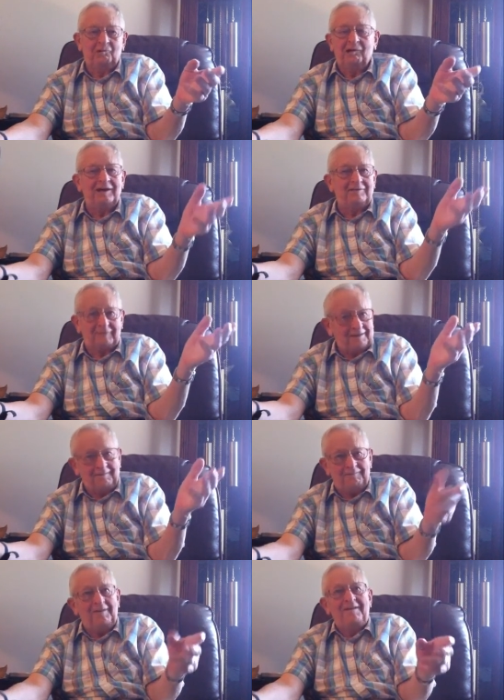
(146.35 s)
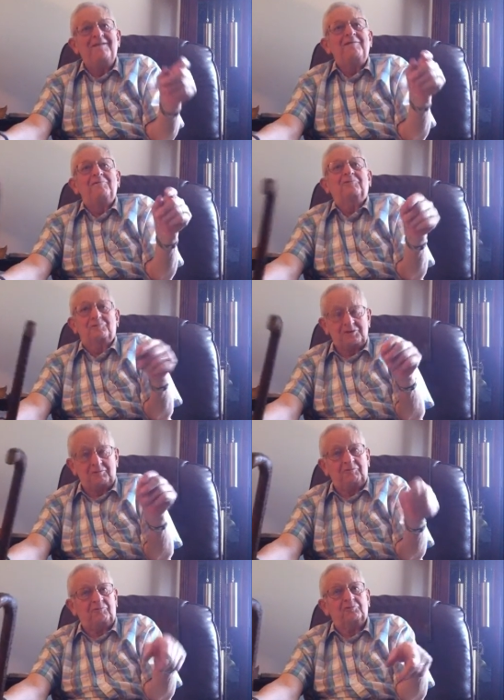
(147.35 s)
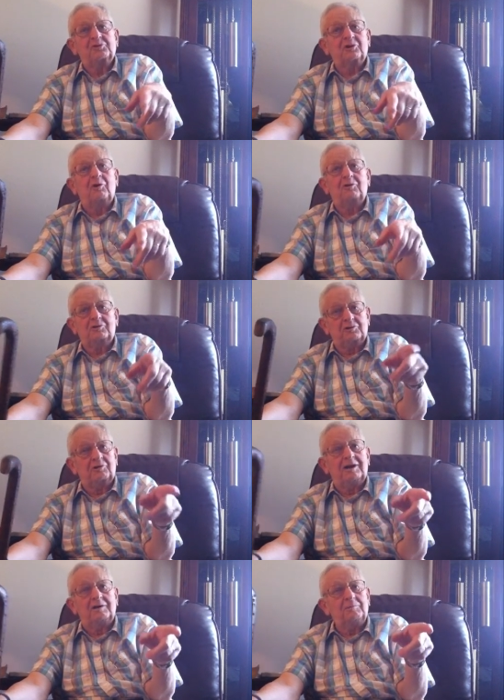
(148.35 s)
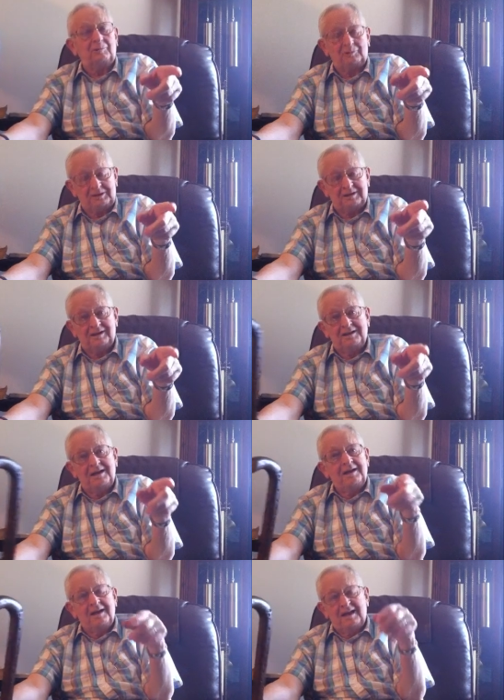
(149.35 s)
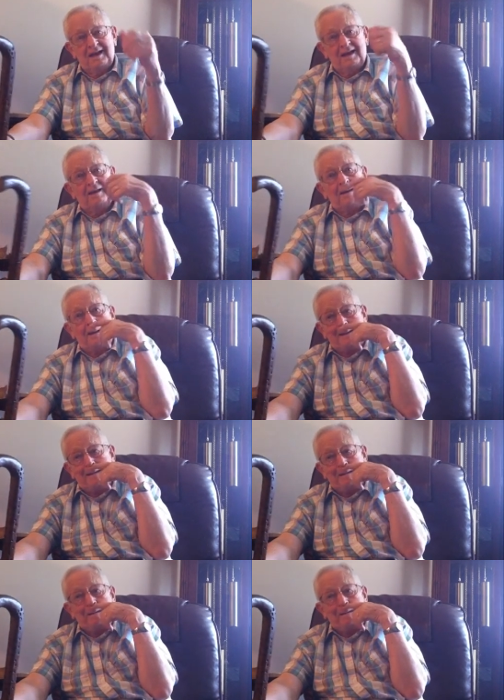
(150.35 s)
gravy for skunks or animals. And